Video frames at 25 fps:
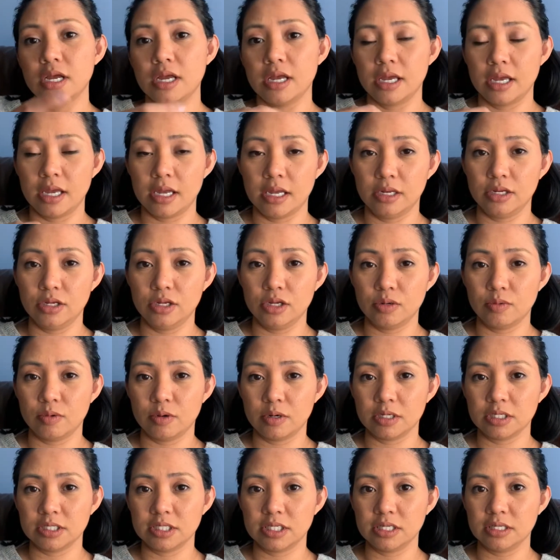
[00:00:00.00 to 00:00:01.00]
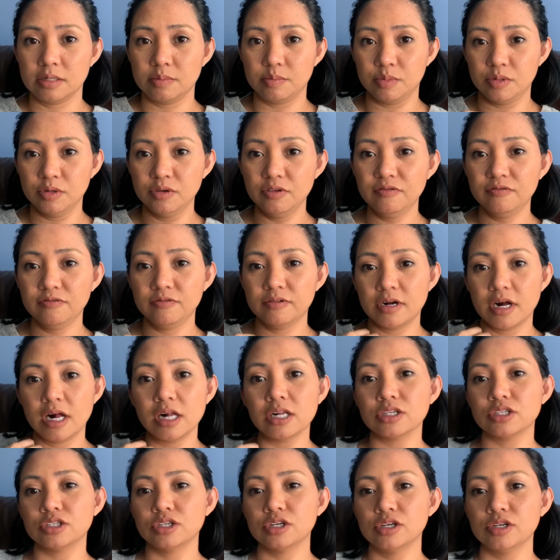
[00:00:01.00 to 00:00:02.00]
And you don't want to see the proof?
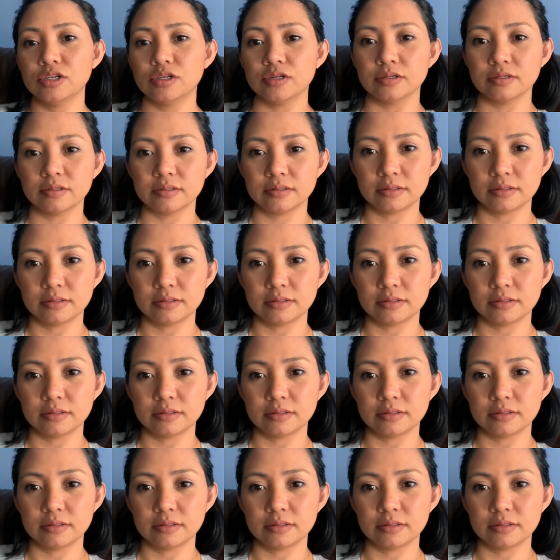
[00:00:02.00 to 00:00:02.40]
I'll show you.